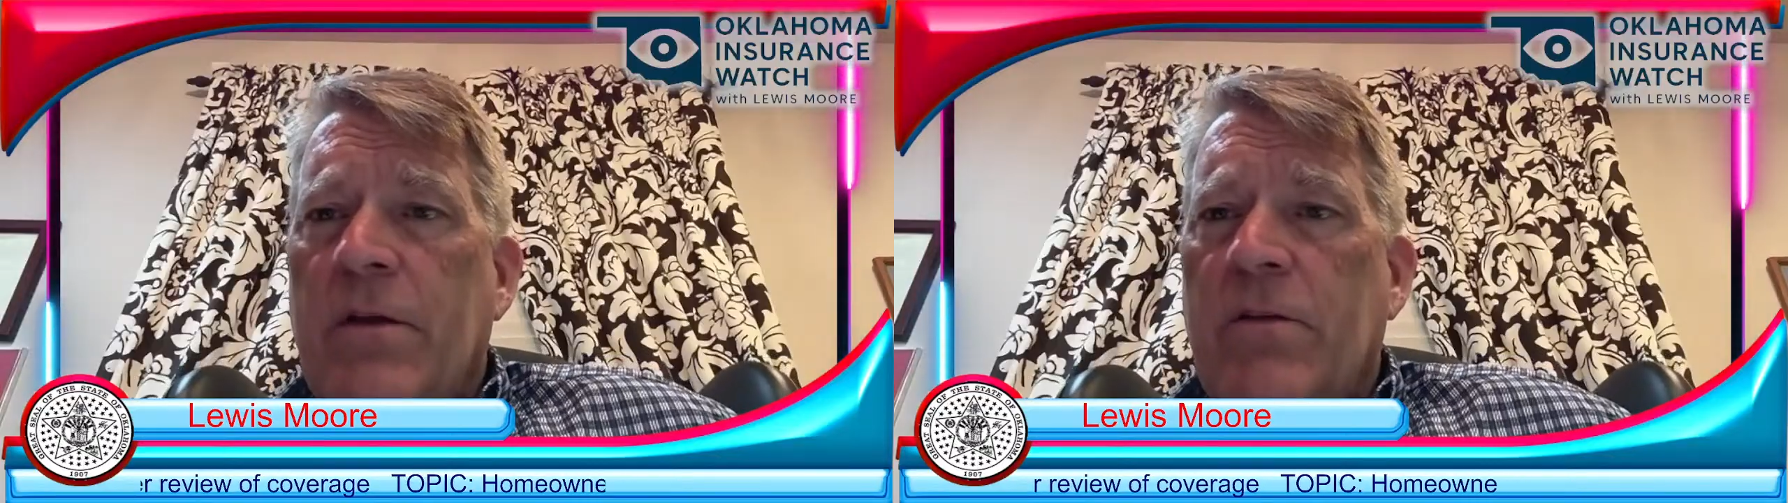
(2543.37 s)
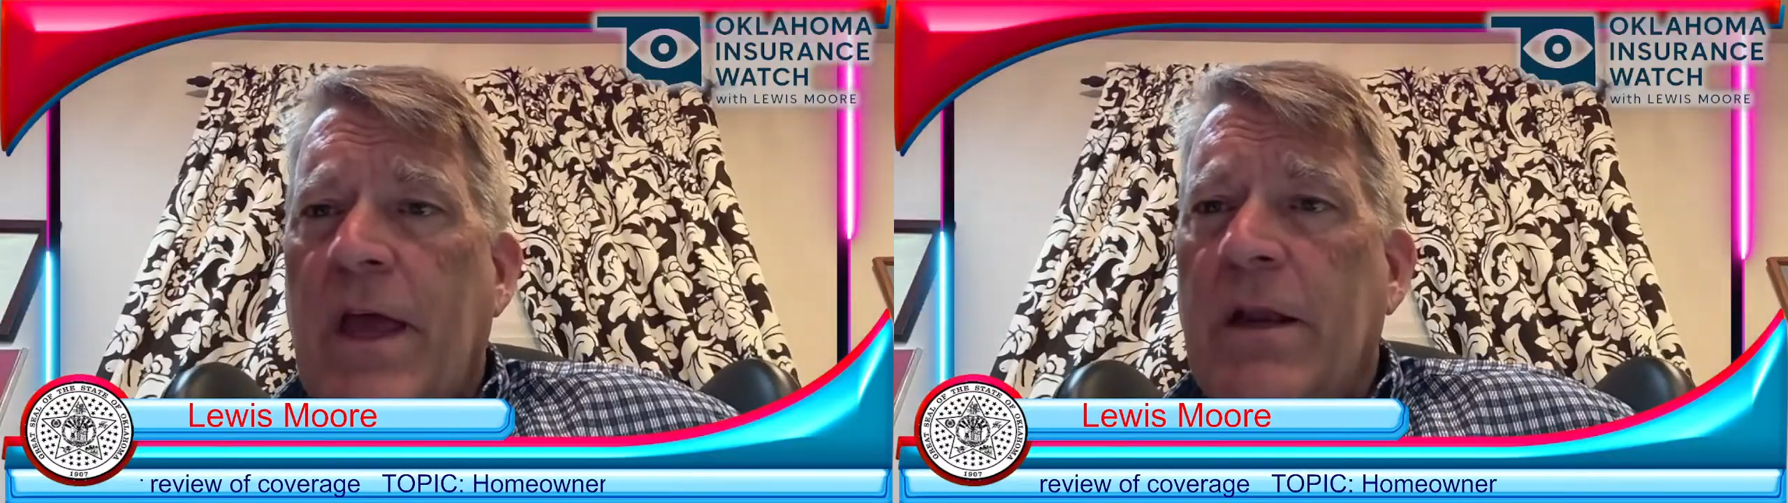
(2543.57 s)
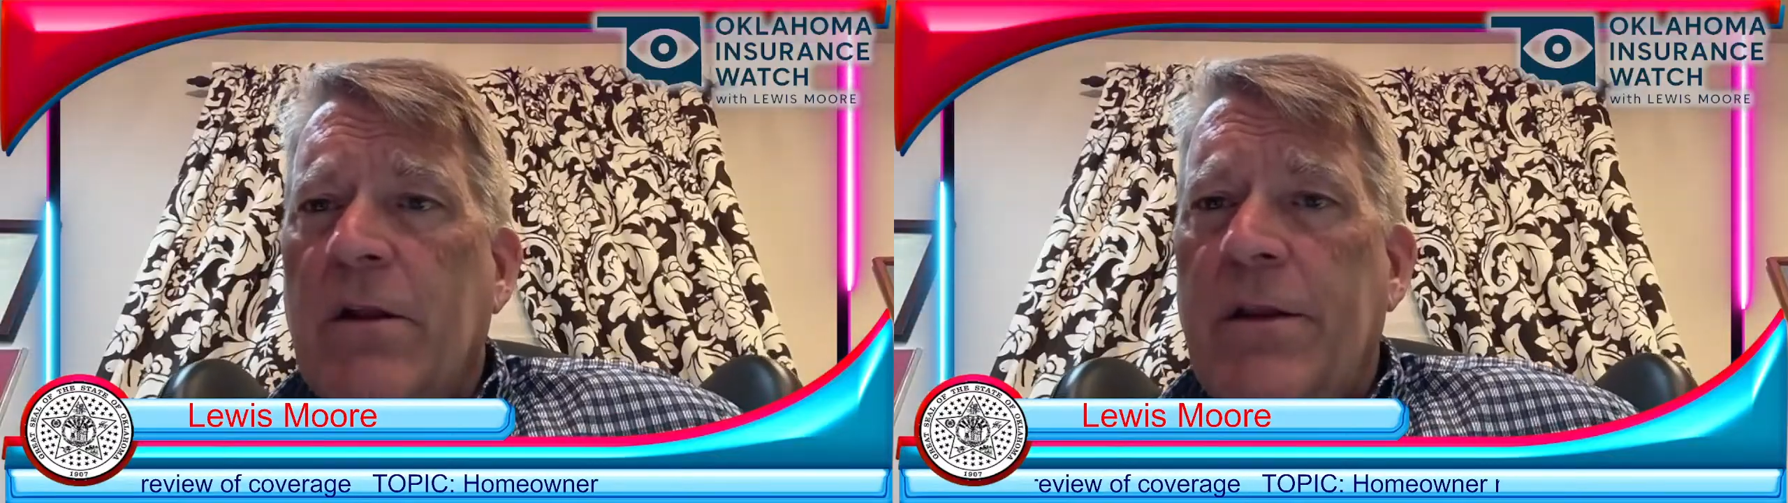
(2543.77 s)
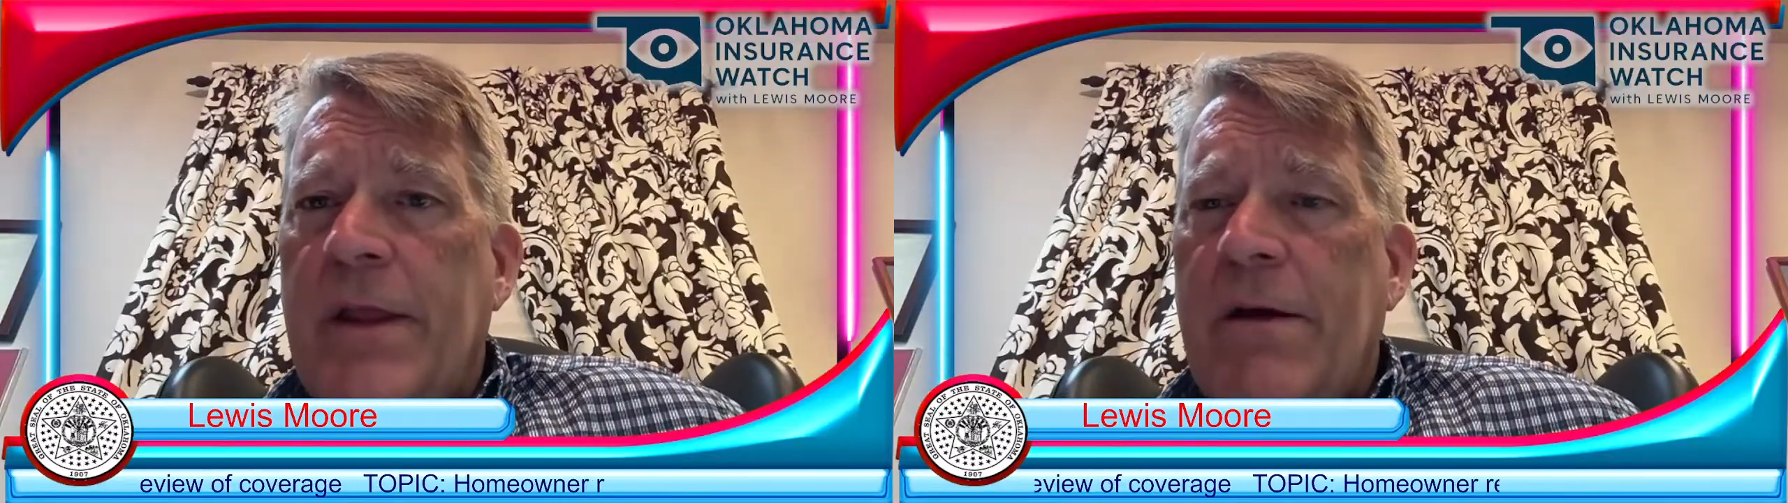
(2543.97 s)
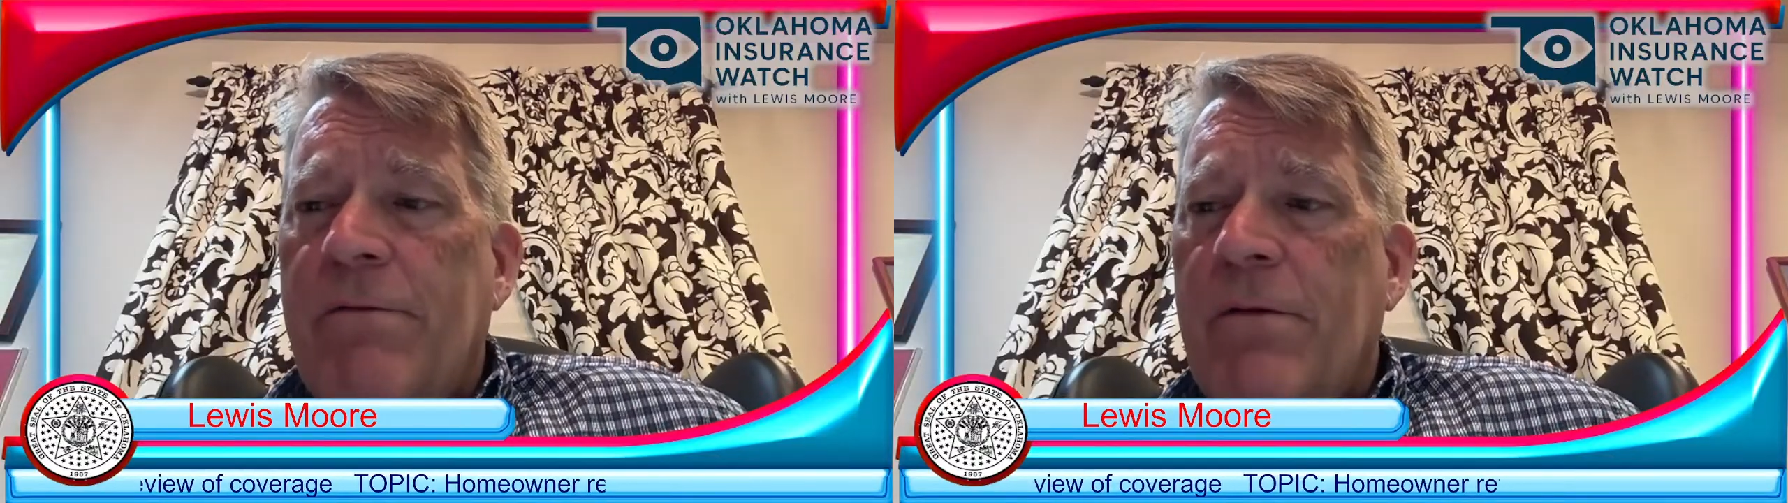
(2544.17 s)
handling
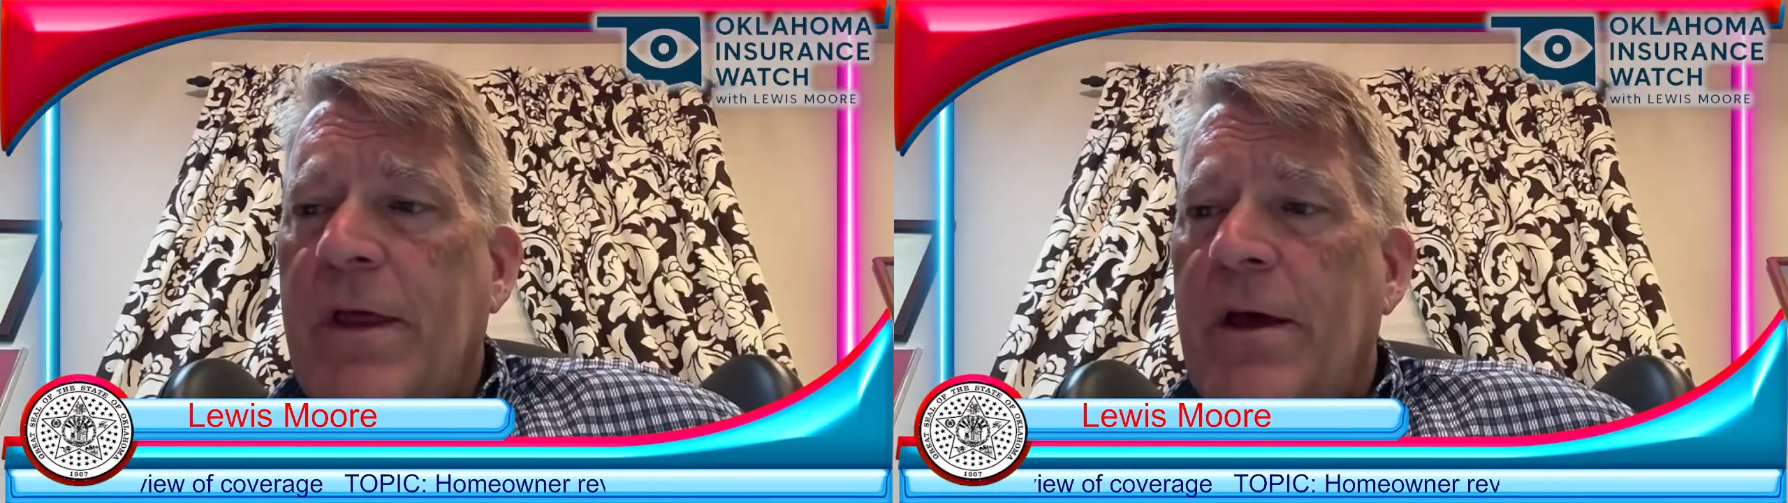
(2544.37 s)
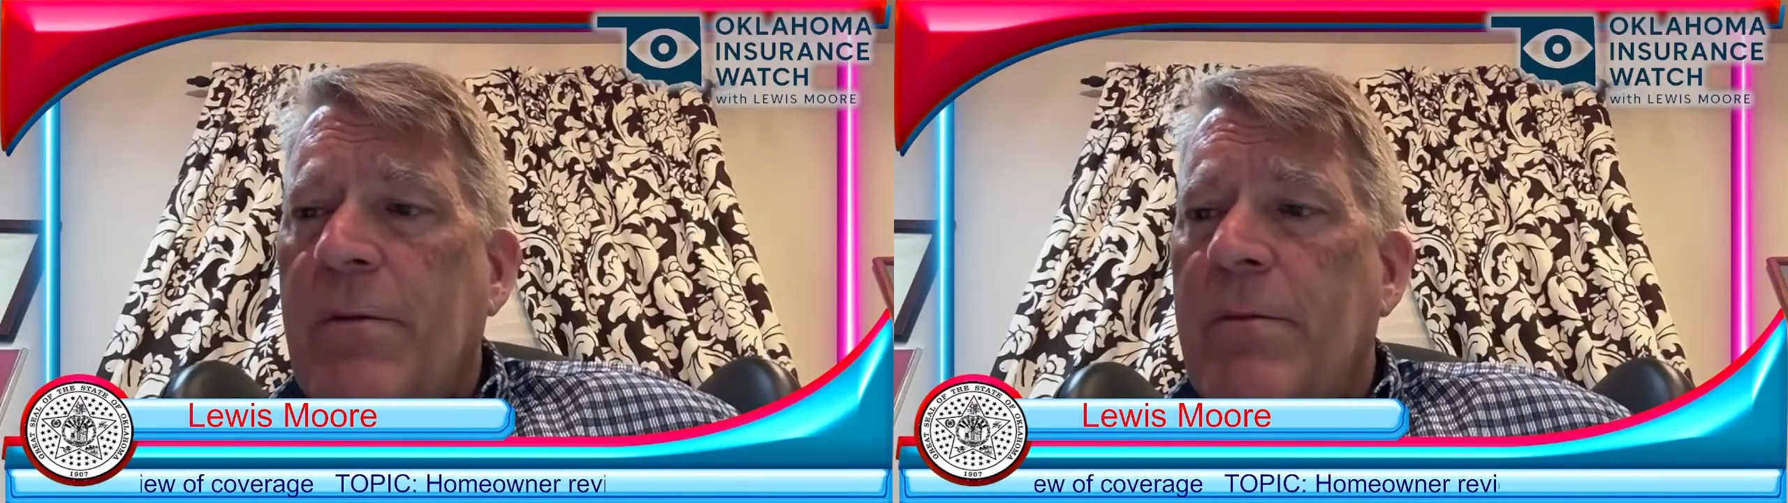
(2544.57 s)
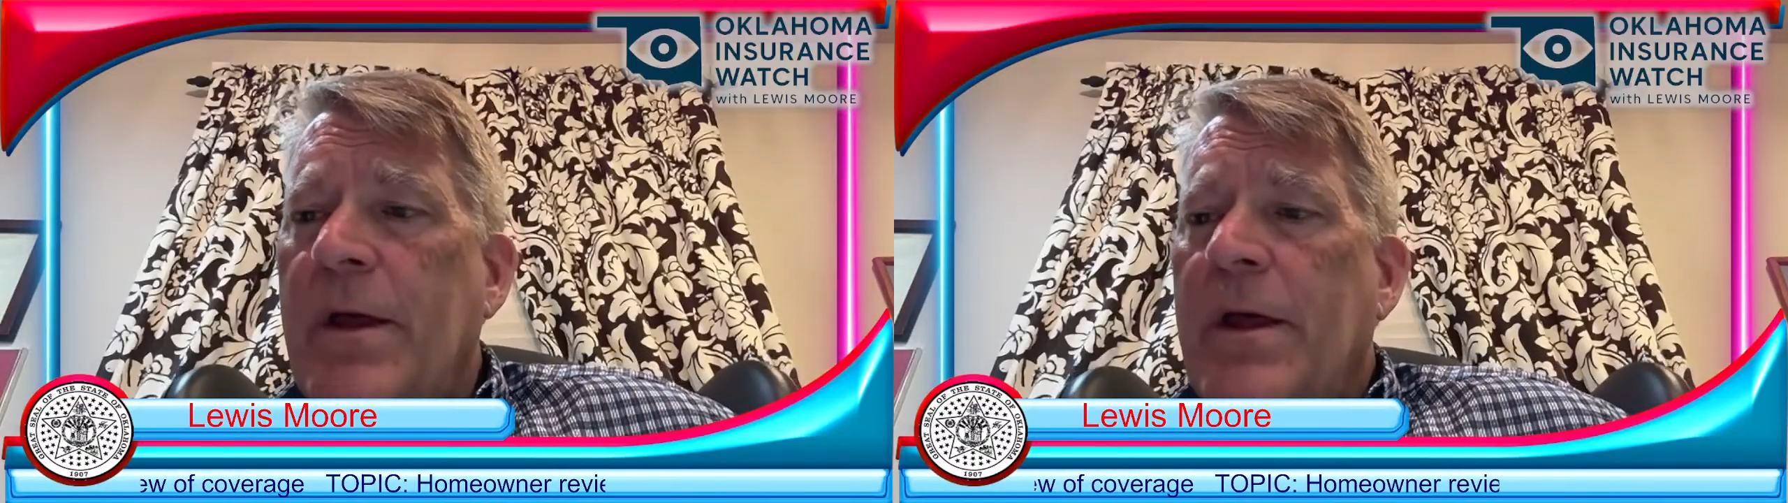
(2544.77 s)
that for them,